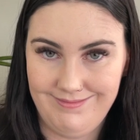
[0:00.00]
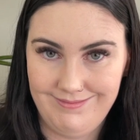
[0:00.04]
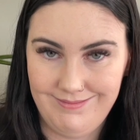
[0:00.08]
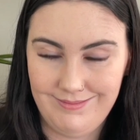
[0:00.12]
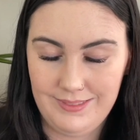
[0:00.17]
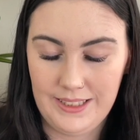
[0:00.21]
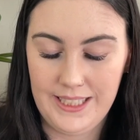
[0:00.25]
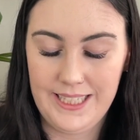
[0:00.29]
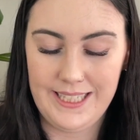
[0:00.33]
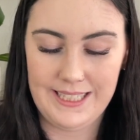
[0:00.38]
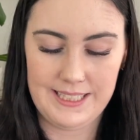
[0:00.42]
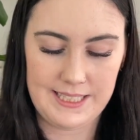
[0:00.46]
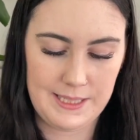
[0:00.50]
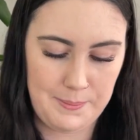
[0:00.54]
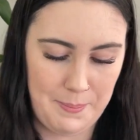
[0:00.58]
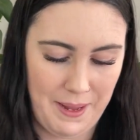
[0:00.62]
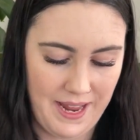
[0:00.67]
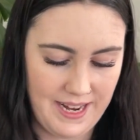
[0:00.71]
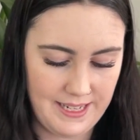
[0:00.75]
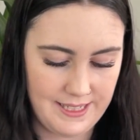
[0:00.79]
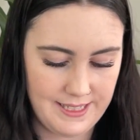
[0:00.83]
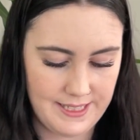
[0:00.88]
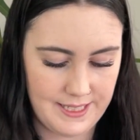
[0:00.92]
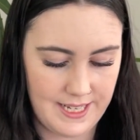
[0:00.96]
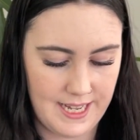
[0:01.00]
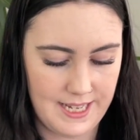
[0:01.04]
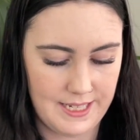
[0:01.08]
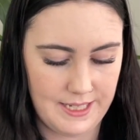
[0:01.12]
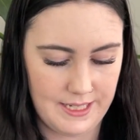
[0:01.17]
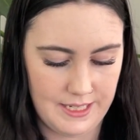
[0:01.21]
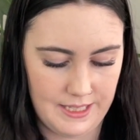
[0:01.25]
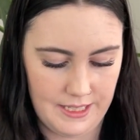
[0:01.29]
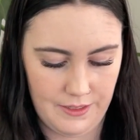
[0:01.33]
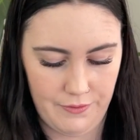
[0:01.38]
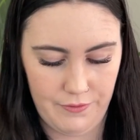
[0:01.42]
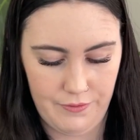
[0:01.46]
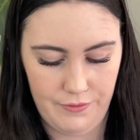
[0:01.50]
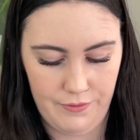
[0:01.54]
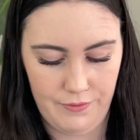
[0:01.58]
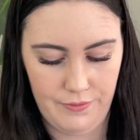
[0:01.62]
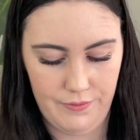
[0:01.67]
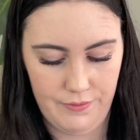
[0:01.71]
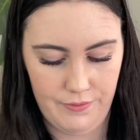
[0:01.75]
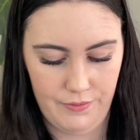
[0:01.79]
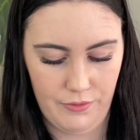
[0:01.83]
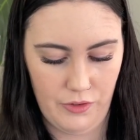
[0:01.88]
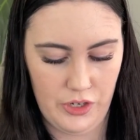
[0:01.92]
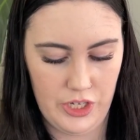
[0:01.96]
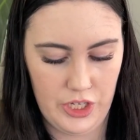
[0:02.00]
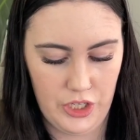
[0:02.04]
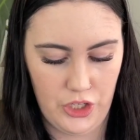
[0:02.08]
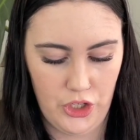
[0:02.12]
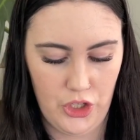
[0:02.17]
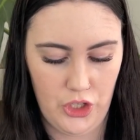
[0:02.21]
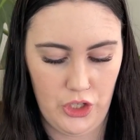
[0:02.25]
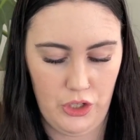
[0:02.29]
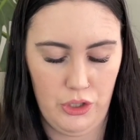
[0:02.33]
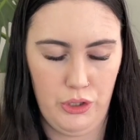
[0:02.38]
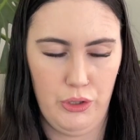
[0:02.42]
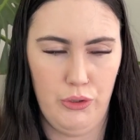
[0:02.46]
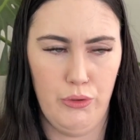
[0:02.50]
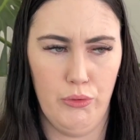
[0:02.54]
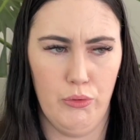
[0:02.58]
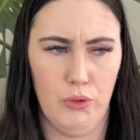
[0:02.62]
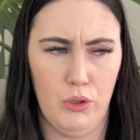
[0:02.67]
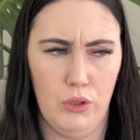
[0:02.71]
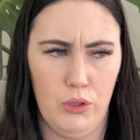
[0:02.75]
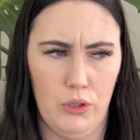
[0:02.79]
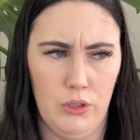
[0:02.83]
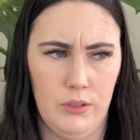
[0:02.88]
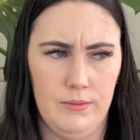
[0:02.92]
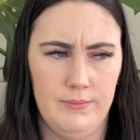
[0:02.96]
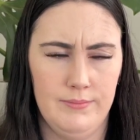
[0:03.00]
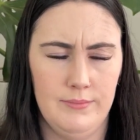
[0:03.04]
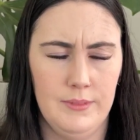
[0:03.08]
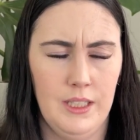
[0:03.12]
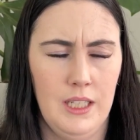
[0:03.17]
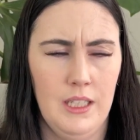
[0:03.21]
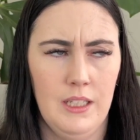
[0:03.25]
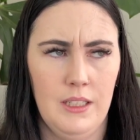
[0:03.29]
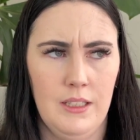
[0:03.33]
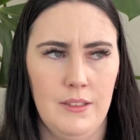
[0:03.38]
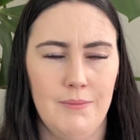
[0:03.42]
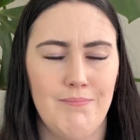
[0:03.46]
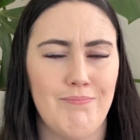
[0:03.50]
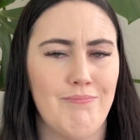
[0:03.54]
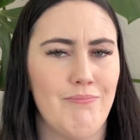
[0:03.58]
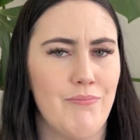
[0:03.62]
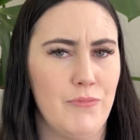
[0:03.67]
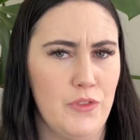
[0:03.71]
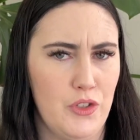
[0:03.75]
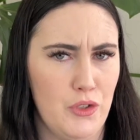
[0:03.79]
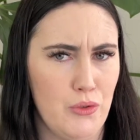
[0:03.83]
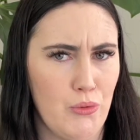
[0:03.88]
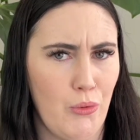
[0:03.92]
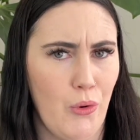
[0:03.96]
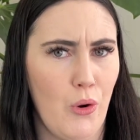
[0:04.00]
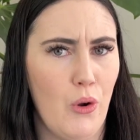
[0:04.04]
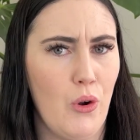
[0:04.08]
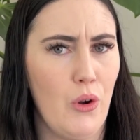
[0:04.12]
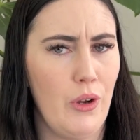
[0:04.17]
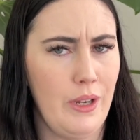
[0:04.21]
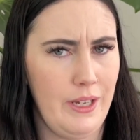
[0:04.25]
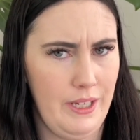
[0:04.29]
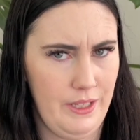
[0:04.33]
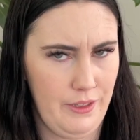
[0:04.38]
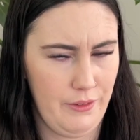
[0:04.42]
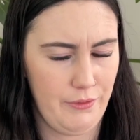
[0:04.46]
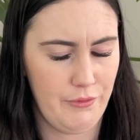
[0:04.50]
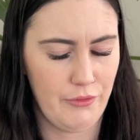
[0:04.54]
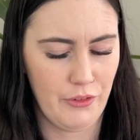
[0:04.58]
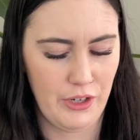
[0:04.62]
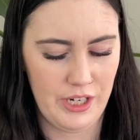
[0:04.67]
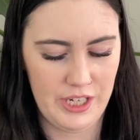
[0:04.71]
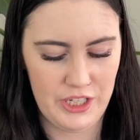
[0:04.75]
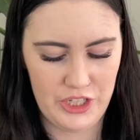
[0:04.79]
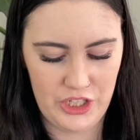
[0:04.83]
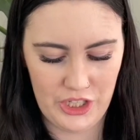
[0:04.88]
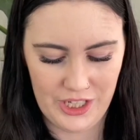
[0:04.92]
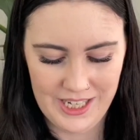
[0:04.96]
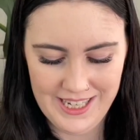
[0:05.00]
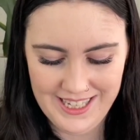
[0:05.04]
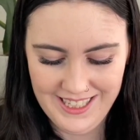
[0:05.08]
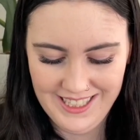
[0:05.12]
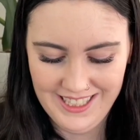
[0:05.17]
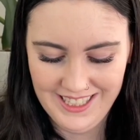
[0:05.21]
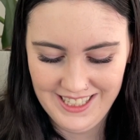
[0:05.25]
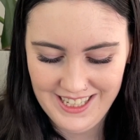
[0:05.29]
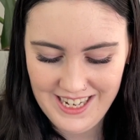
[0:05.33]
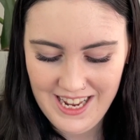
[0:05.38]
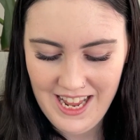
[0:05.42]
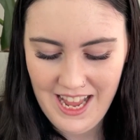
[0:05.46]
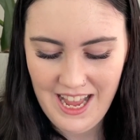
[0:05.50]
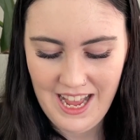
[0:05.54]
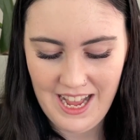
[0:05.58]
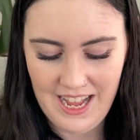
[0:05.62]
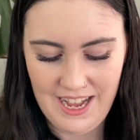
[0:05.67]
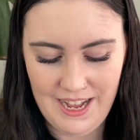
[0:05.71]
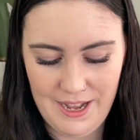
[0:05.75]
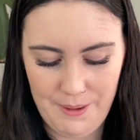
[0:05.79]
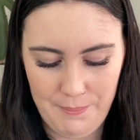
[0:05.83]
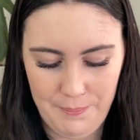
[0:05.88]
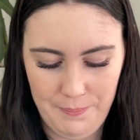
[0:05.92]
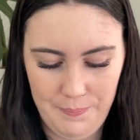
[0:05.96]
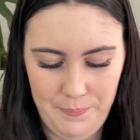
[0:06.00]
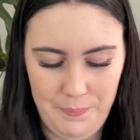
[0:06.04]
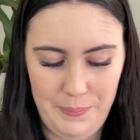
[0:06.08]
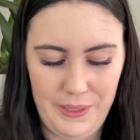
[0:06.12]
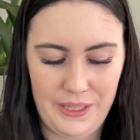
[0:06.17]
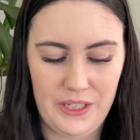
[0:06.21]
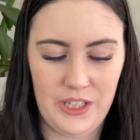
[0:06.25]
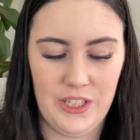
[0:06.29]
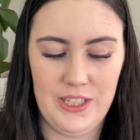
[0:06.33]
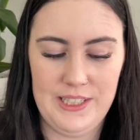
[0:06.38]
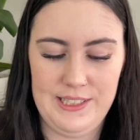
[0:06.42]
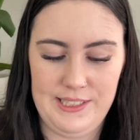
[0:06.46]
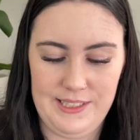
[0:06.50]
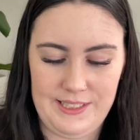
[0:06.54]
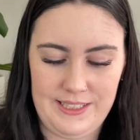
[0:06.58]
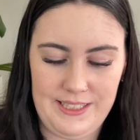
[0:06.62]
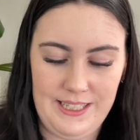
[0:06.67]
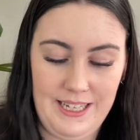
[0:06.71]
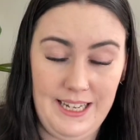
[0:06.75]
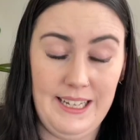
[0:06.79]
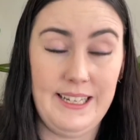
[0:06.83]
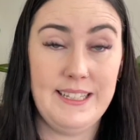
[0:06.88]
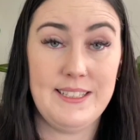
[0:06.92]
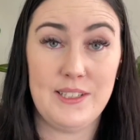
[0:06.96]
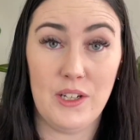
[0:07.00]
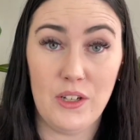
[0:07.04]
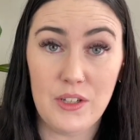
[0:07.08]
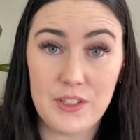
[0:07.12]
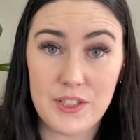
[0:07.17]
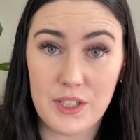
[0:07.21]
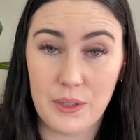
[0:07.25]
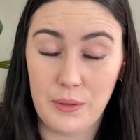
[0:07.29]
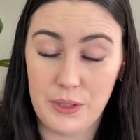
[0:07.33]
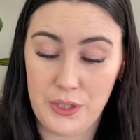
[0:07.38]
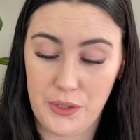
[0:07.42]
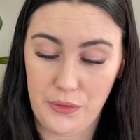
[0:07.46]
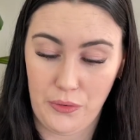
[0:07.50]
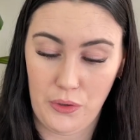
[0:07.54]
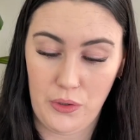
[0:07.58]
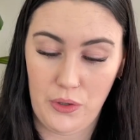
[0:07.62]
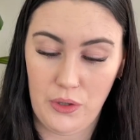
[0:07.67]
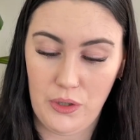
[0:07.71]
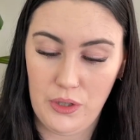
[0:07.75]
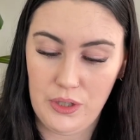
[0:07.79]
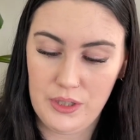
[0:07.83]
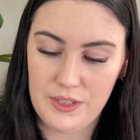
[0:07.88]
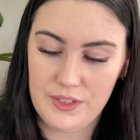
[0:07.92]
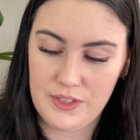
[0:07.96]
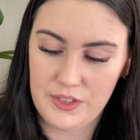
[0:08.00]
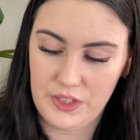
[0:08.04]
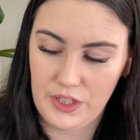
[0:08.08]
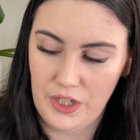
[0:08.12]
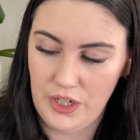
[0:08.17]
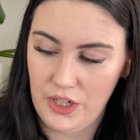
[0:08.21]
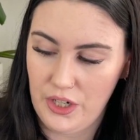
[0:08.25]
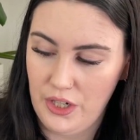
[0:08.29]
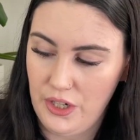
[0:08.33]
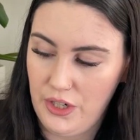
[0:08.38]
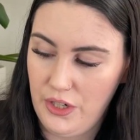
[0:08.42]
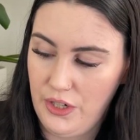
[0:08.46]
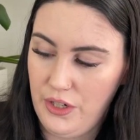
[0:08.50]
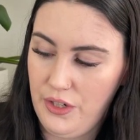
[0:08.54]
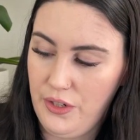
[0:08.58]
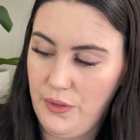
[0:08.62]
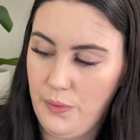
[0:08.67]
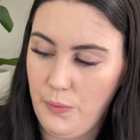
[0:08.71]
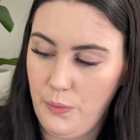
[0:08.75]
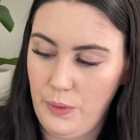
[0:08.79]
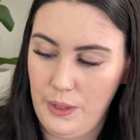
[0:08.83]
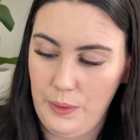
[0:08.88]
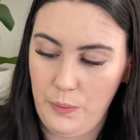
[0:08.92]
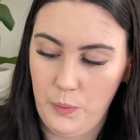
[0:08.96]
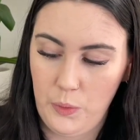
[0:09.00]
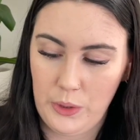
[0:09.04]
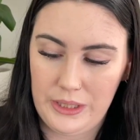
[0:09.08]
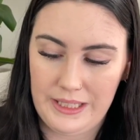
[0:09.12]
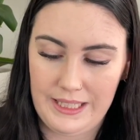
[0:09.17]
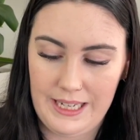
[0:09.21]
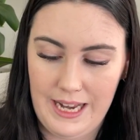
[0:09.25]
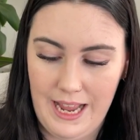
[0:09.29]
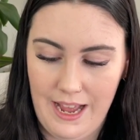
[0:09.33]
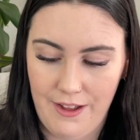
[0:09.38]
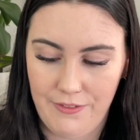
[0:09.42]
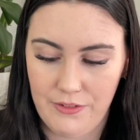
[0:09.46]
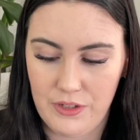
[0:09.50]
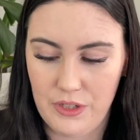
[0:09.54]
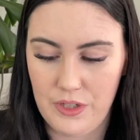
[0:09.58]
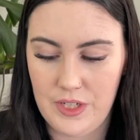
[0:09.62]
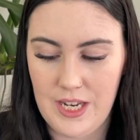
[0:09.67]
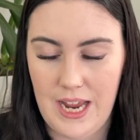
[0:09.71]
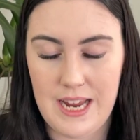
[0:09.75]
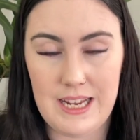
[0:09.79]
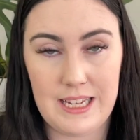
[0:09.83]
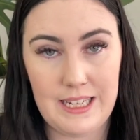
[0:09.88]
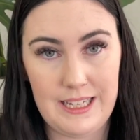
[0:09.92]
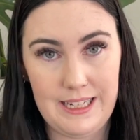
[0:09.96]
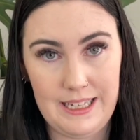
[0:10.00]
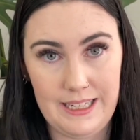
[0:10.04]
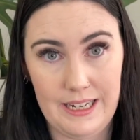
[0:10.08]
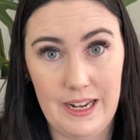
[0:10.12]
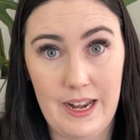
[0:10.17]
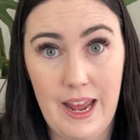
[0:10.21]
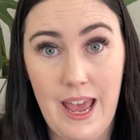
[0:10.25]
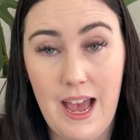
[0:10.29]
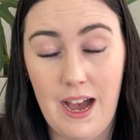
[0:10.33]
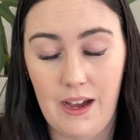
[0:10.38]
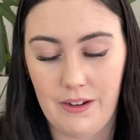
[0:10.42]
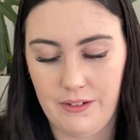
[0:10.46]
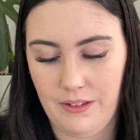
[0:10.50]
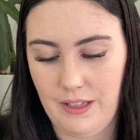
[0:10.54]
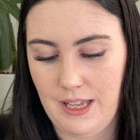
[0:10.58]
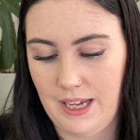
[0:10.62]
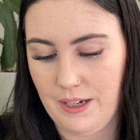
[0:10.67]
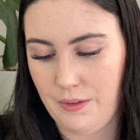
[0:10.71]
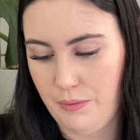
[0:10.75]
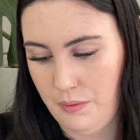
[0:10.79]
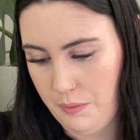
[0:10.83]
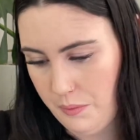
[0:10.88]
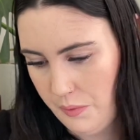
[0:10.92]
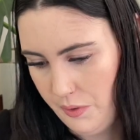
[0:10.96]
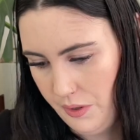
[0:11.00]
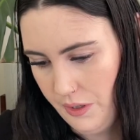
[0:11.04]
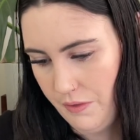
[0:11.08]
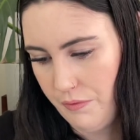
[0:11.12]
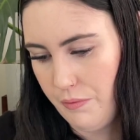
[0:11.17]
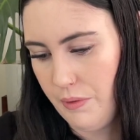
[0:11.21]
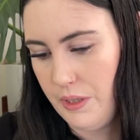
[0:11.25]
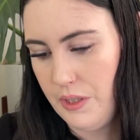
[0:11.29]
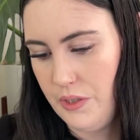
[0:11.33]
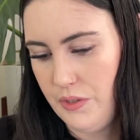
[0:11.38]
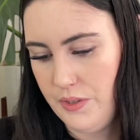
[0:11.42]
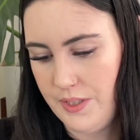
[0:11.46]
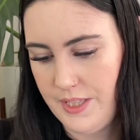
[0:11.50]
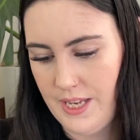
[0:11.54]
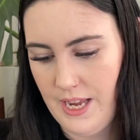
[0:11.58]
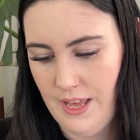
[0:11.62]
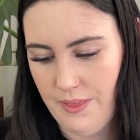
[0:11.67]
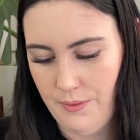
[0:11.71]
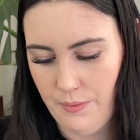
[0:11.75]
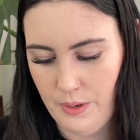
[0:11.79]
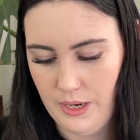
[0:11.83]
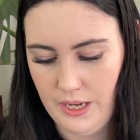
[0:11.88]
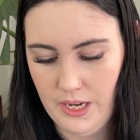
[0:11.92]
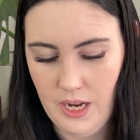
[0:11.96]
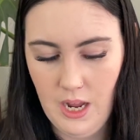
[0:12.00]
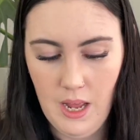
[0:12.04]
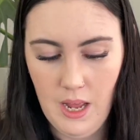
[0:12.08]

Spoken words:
little space under the fridge drawer in the fridge. Because it is also a drawer, so we wouldn't have to take it in and out like we would if we use the other one.